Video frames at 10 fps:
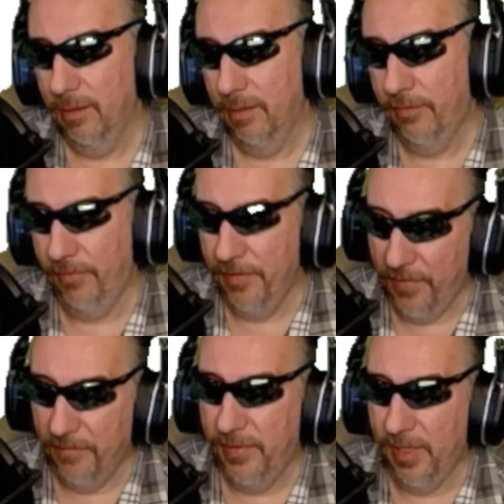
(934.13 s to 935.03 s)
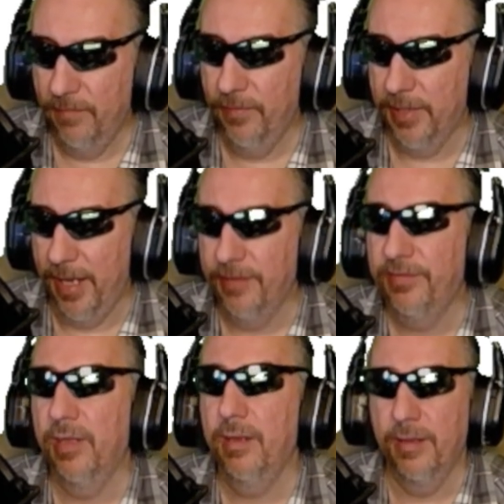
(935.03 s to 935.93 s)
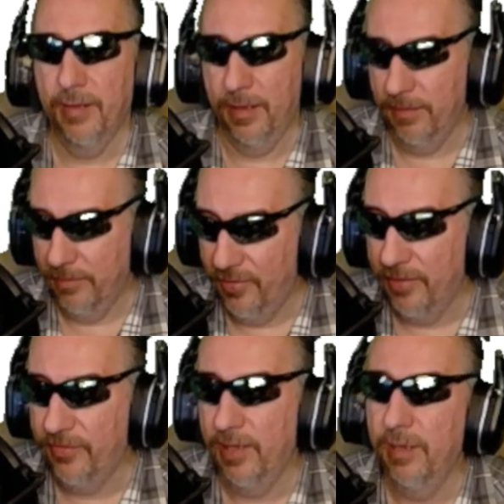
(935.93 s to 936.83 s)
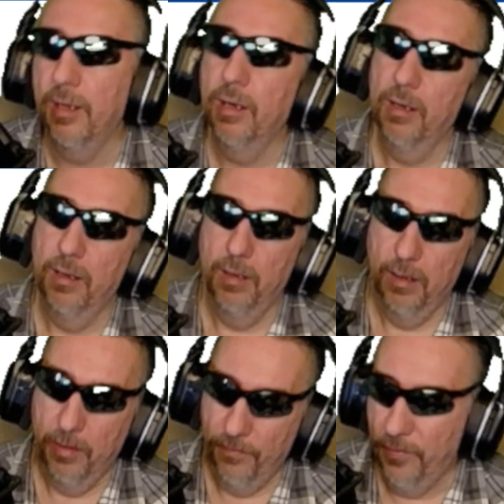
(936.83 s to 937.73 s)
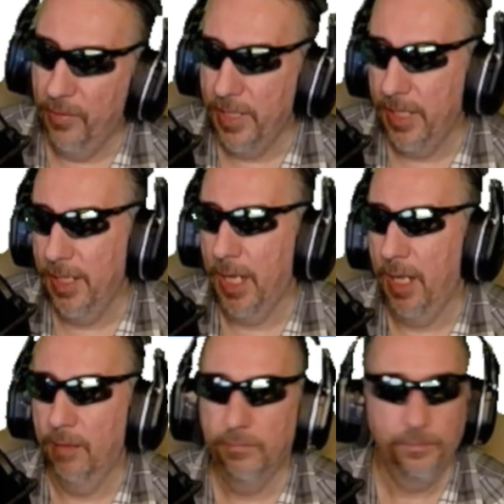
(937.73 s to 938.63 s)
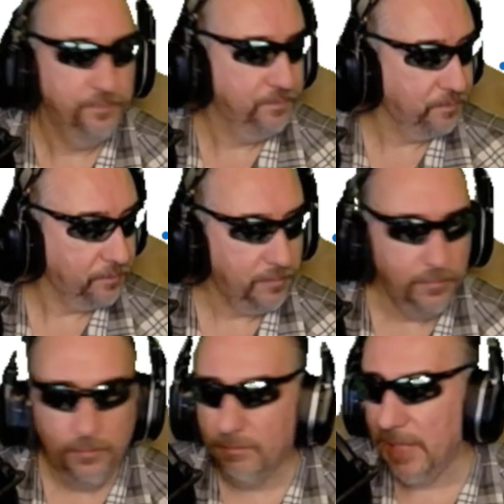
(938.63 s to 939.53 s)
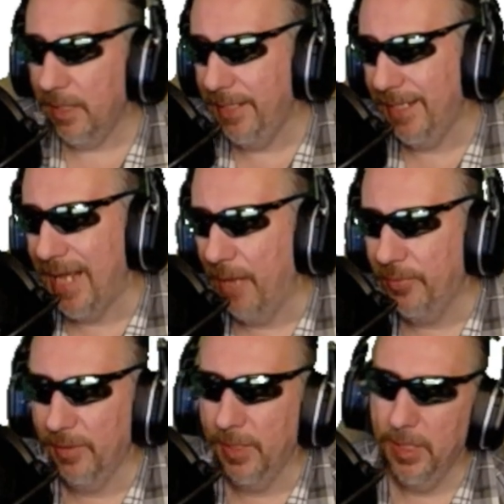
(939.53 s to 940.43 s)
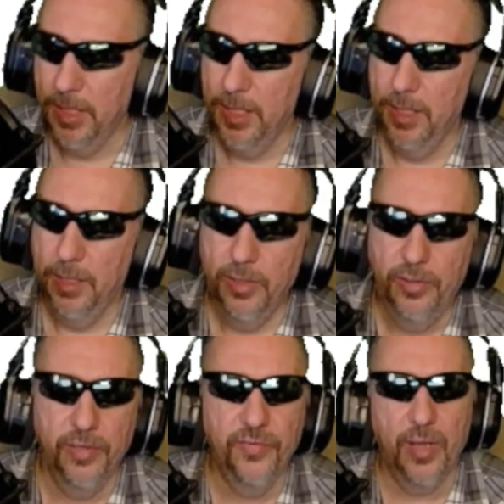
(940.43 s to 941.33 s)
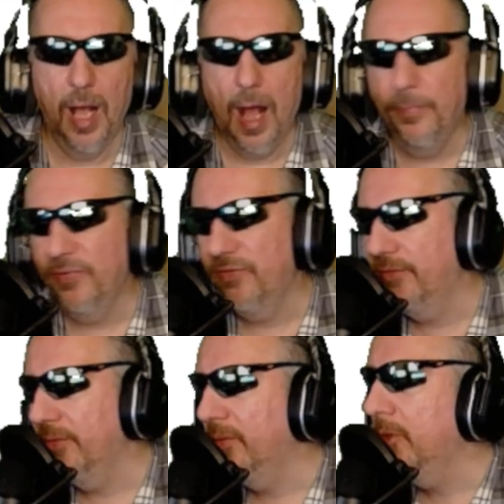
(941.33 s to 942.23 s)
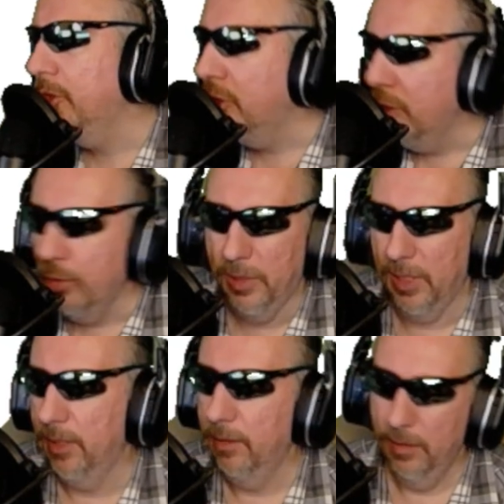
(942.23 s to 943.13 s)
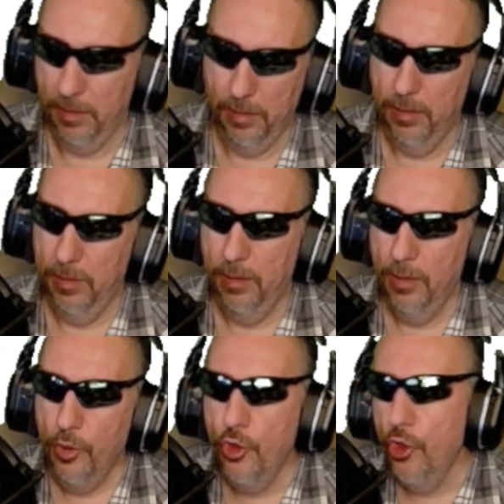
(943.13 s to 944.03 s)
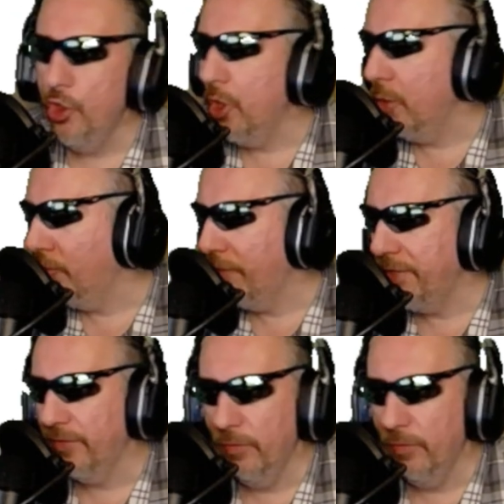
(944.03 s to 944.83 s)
350 for the headset and then 60 for the uh, the adapter. There's absolutely no reason